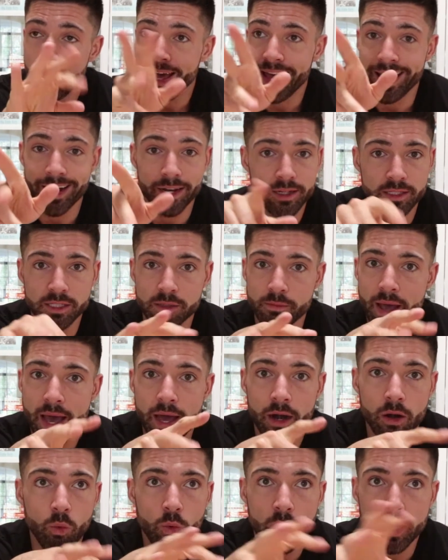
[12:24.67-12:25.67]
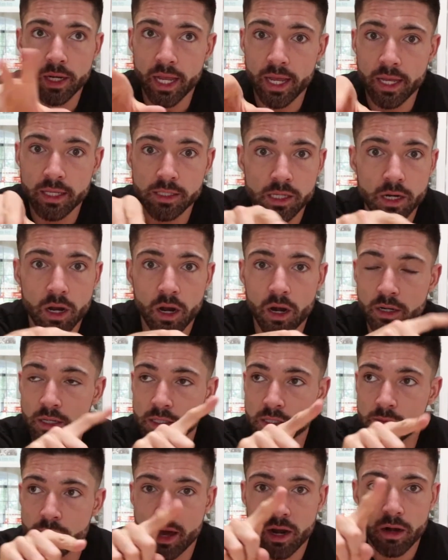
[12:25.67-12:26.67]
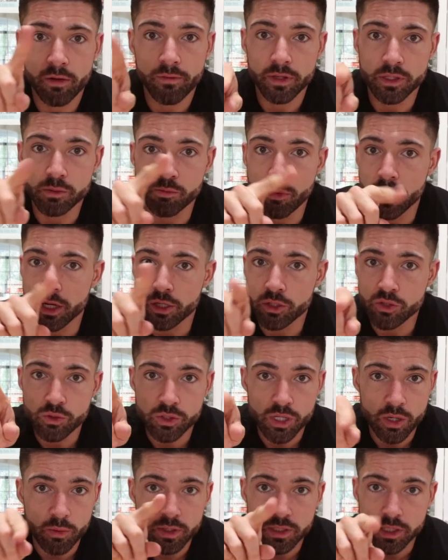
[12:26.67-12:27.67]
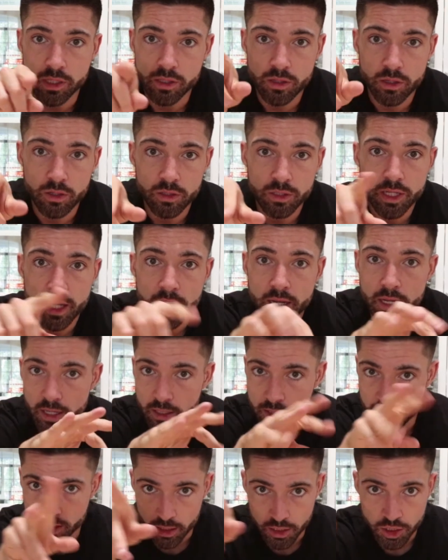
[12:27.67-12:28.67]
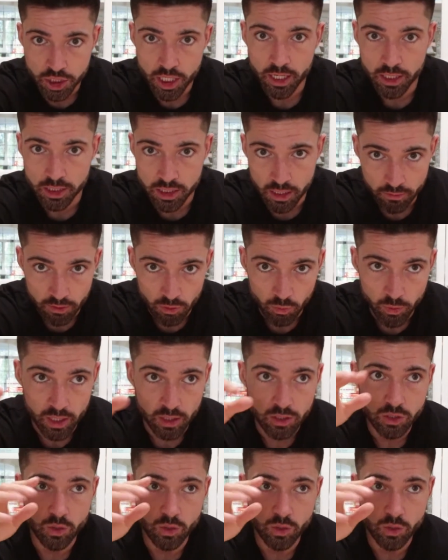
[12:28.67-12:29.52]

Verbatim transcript: and it doesn't matter what days it are, it doesn't matter if it's Monday, Tuesday, Wednesday, Thursday, it's gonna change every week.